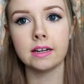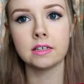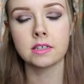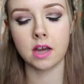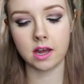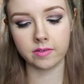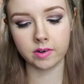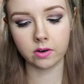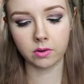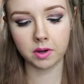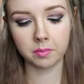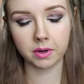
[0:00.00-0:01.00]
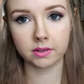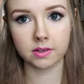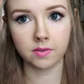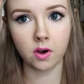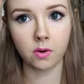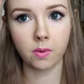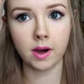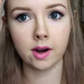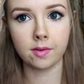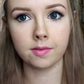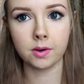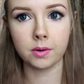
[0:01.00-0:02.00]
it is kind of annoying because I've got quite
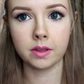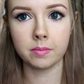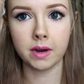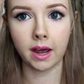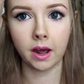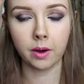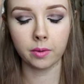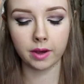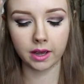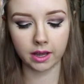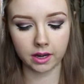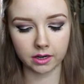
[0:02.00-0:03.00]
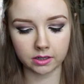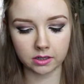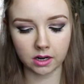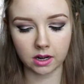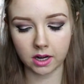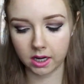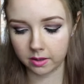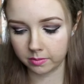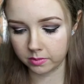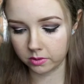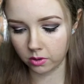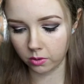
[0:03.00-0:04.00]
a few of them now and
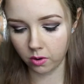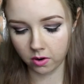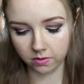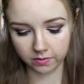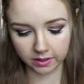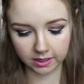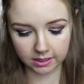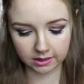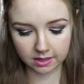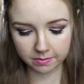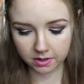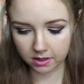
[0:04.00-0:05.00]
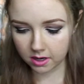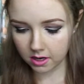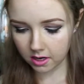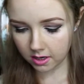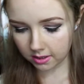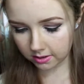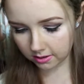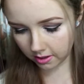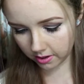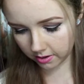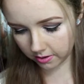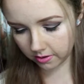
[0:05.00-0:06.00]
I'm so over getting them.
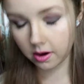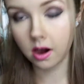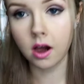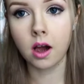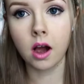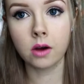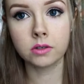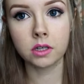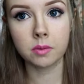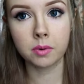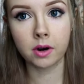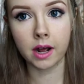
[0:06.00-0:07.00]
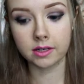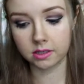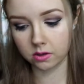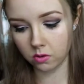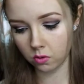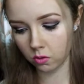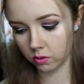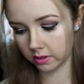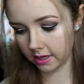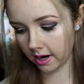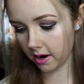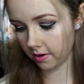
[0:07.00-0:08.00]
So I'll do the products in
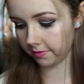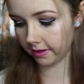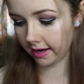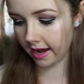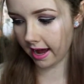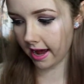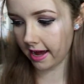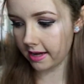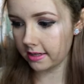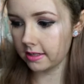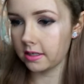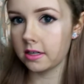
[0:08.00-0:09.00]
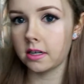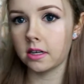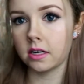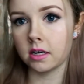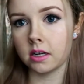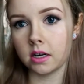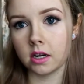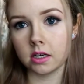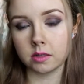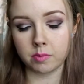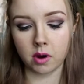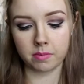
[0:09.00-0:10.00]
order off the card.
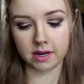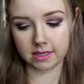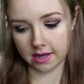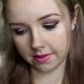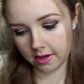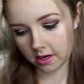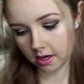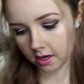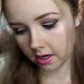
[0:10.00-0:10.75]
Let's pop that down there.